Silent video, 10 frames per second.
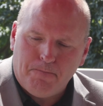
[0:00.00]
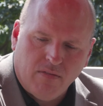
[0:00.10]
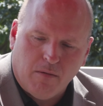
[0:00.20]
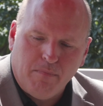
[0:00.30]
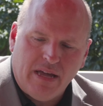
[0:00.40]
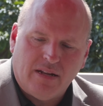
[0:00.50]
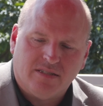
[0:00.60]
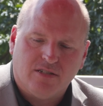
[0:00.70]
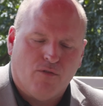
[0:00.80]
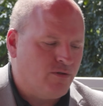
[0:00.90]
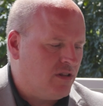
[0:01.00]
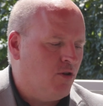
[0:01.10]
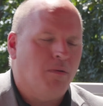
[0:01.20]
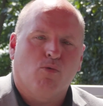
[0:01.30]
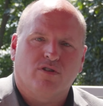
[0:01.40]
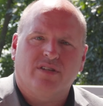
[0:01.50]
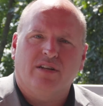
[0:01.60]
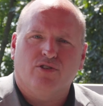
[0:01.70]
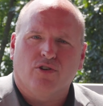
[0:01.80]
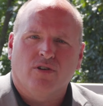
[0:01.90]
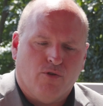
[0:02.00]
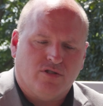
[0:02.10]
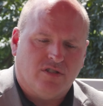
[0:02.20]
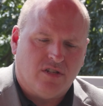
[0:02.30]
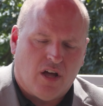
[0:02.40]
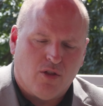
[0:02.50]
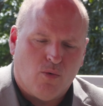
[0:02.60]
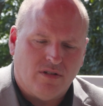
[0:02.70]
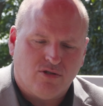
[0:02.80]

the meat itself was a little bit more tender versus the other one,